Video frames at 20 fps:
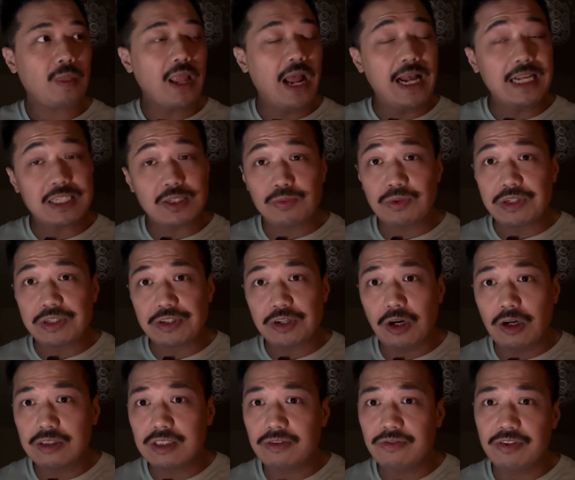as a
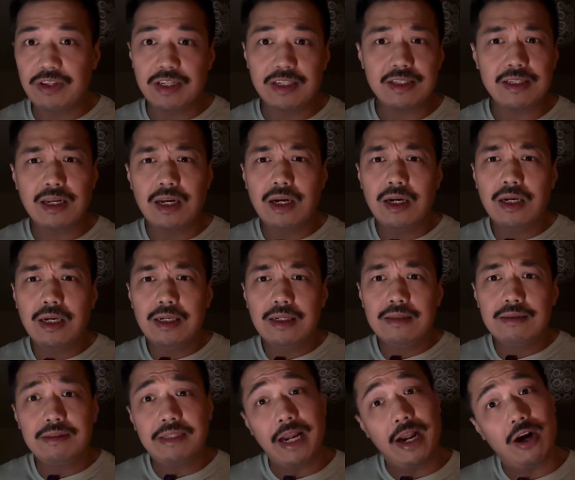result of this
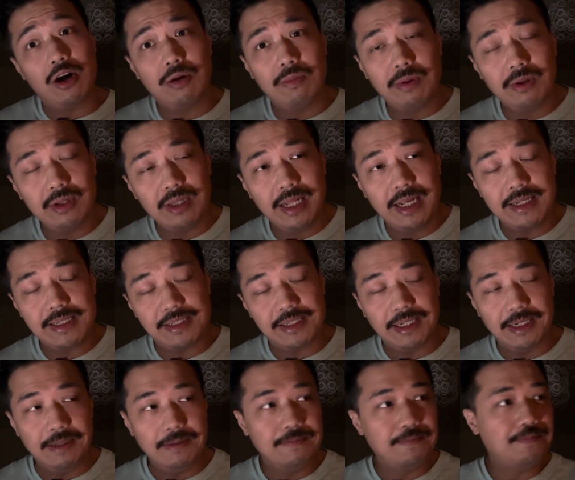terrible
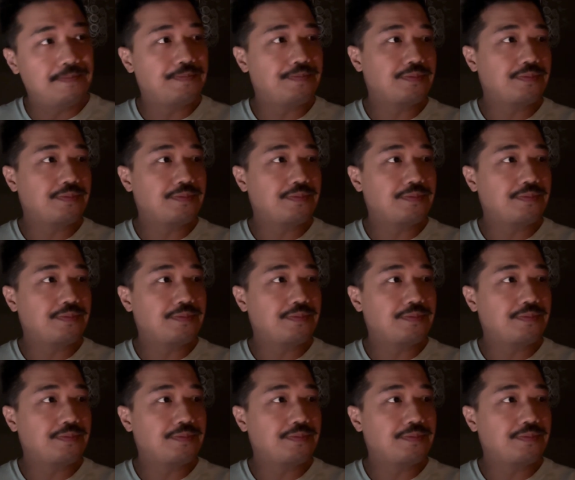lesson.